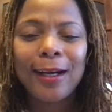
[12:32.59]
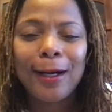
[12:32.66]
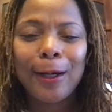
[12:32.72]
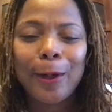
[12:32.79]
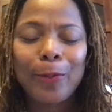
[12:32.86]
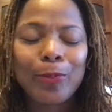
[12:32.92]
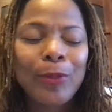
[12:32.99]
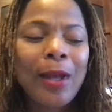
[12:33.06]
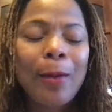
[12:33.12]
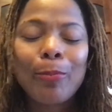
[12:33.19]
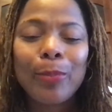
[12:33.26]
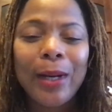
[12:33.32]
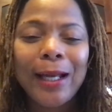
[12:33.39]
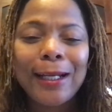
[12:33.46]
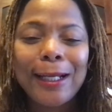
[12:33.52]

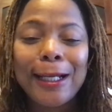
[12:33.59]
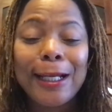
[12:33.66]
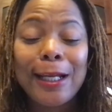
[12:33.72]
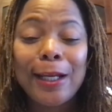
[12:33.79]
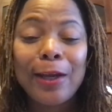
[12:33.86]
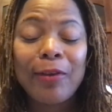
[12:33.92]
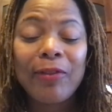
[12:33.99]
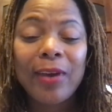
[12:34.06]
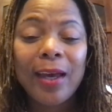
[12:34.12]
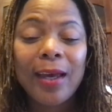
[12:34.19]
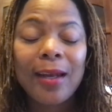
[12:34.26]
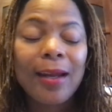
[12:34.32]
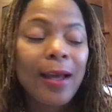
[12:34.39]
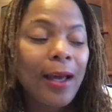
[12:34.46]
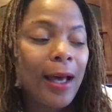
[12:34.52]
But in any
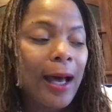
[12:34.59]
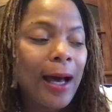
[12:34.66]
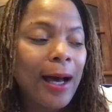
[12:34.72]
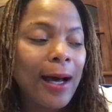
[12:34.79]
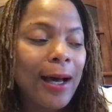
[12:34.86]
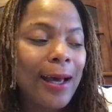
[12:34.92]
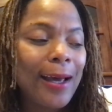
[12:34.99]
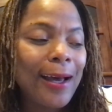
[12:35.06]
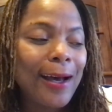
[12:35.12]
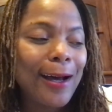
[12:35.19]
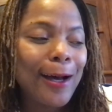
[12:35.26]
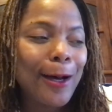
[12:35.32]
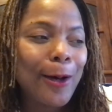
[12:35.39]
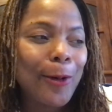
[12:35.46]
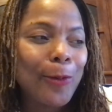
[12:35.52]
event,
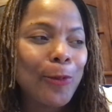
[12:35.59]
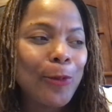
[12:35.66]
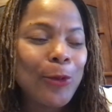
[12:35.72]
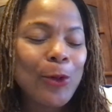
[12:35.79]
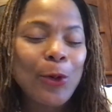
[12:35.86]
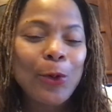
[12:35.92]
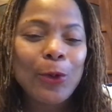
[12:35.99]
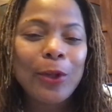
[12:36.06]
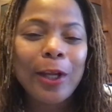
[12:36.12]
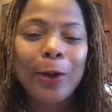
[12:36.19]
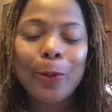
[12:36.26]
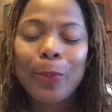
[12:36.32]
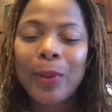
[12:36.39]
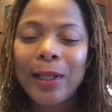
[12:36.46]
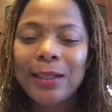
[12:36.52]
I you there
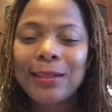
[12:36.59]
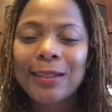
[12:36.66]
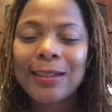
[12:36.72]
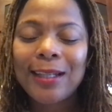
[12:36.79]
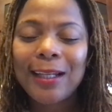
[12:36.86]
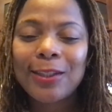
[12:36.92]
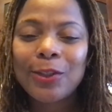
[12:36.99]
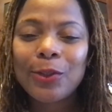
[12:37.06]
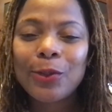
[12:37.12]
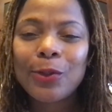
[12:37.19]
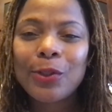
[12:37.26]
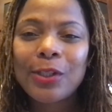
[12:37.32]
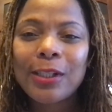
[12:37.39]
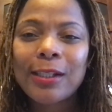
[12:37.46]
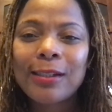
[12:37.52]
are places that you
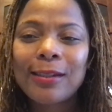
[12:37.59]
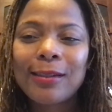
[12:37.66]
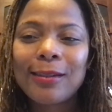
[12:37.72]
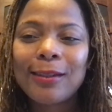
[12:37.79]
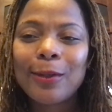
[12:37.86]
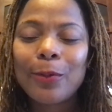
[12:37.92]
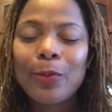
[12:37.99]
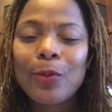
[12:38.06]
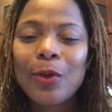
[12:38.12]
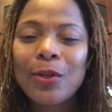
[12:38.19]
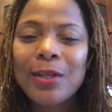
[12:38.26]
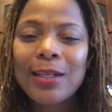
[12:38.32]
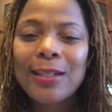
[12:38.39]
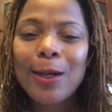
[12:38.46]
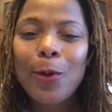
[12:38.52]
just
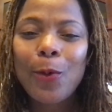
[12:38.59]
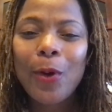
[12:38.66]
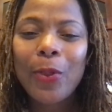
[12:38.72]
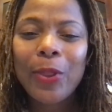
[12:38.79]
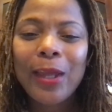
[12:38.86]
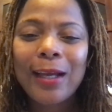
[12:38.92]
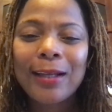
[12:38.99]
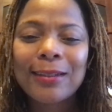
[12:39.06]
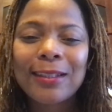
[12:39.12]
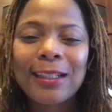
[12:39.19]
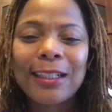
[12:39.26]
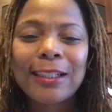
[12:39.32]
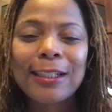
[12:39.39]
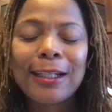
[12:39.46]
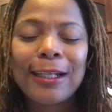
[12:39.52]
don't want things
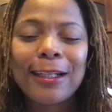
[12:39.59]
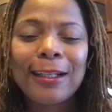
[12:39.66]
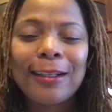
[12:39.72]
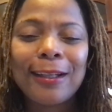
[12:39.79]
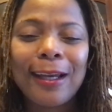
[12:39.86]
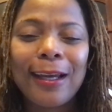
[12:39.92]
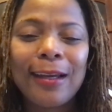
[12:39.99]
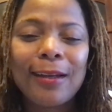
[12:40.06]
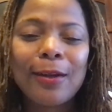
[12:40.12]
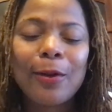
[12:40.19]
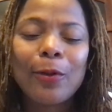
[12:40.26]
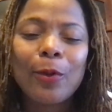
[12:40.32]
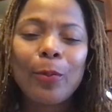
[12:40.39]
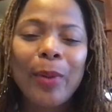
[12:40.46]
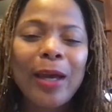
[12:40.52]
listening. And
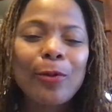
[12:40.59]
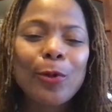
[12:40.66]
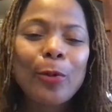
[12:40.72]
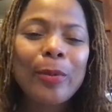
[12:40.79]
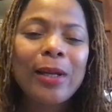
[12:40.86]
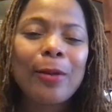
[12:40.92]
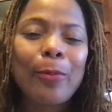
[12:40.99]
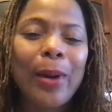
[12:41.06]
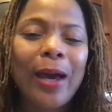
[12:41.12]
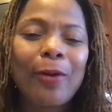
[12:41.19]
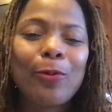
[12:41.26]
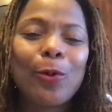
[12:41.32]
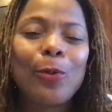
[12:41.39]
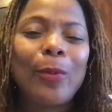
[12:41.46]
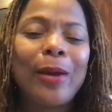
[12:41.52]
the bedroom and the
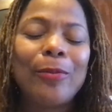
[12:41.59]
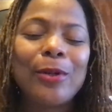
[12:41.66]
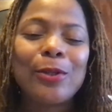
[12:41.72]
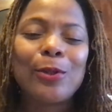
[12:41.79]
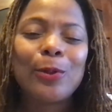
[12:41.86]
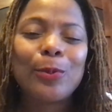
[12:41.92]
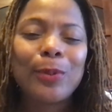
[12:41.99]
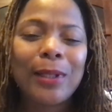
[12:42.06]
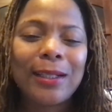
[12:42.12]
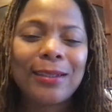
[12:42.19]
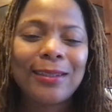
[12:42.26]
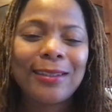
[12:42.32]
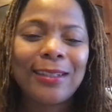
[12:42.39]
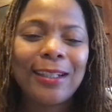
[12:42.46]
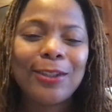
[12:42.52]
bathroom may be two
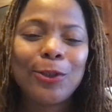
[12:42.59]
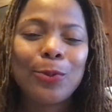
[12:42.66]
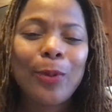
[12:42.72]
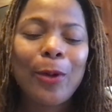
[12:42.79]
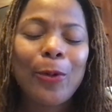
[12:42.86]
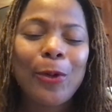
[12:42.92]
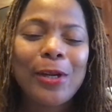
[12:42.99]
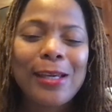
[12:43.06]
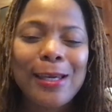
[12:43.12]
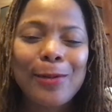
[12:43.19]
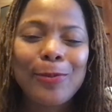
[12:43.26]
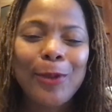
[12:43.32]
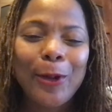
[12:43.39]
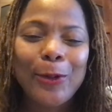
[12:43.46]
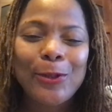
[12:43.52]
places that you may want to
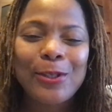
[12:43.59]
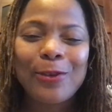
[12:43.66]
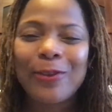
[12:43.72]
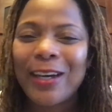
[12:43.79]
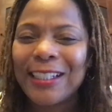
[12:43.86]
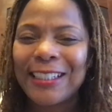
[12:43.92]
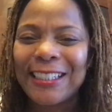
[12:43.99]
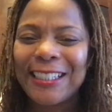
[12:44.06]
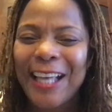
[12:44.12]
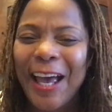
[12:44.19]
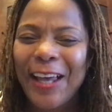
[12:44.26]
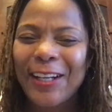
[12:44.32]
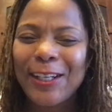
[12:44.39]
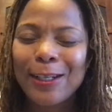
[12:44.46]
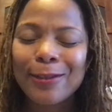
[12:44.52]
keep those devices
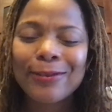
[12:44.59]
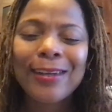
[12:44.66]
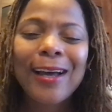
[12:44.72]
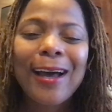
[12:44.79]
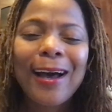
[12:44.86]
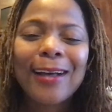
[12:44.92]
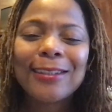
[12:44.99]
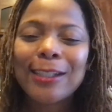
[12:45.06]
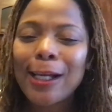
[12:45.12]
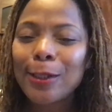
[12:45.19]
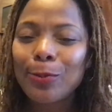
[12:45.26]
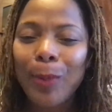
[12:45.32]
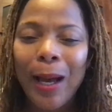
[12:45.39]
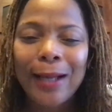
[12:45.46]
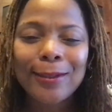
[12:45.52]
out of. Just
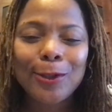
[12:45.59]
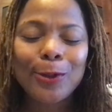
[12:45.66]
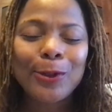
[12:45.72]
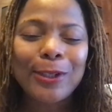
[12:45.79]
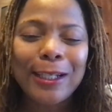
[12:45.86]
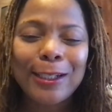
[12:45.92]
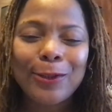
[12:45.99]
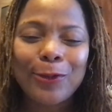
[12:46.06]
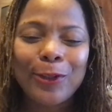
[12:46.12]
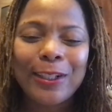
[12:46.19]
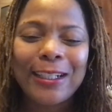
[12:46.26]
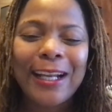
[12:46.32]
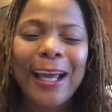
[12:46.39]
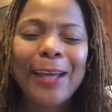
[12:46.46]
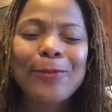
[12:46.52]
my 2 cents for
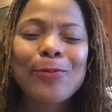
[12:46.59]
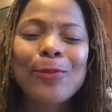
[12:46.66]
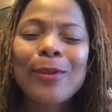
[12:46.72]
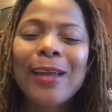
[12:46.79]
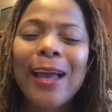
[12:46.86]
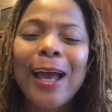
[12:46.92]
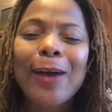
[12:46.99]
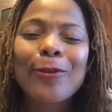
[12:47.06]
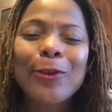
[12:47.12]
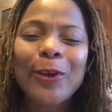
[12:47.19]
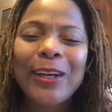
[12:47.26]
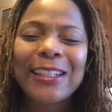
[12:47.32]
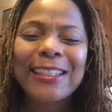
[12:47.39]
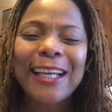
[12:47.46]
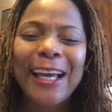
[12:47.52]
today. Have a
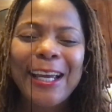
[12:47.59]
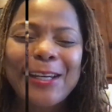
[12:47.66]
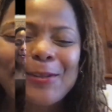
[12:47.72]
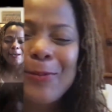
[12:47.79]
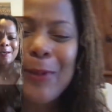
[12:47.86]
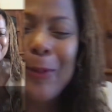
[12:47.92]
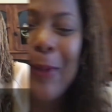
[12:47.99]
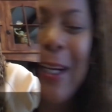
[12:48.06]
great day. Bye bye.